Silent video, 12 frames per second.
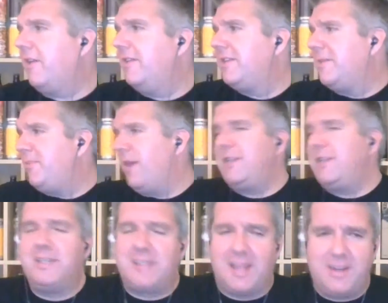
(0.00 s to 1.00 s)
of got this
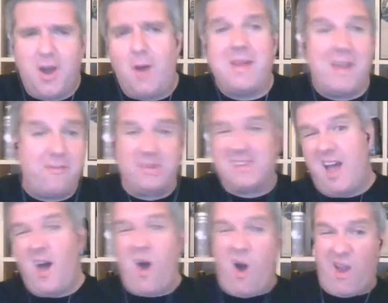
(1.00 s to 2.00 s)
impression. It's like normally everyone's
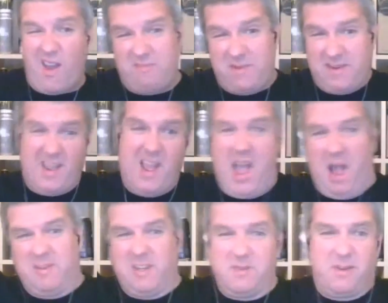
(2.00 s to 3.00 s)
like, "Oh, I'm
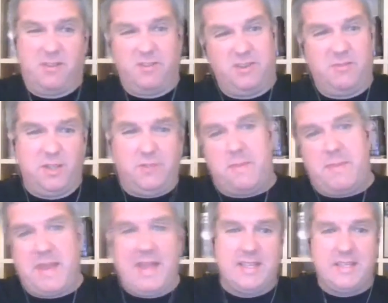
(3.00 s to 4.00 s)
amongst, amongst my
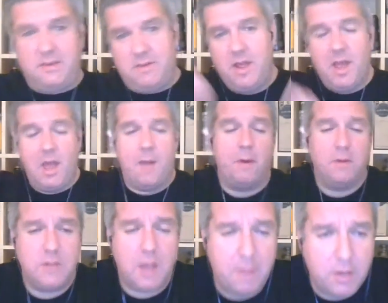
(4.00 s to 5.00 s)
peers and
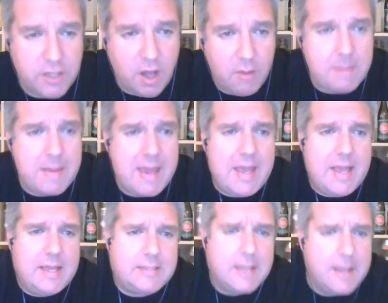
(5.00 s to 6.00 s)
among, amongst all my
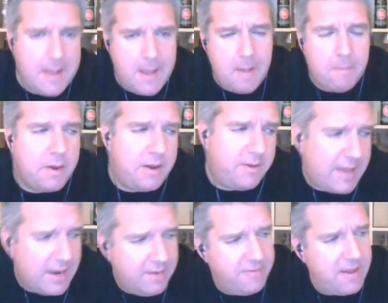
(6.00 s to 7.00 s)
mates," but it
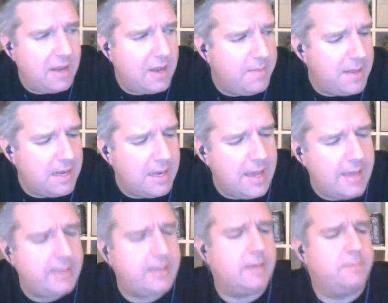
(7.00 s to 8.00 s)
kind of felt a bit
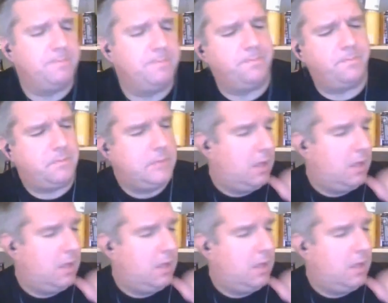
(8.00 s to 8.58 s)
like, um,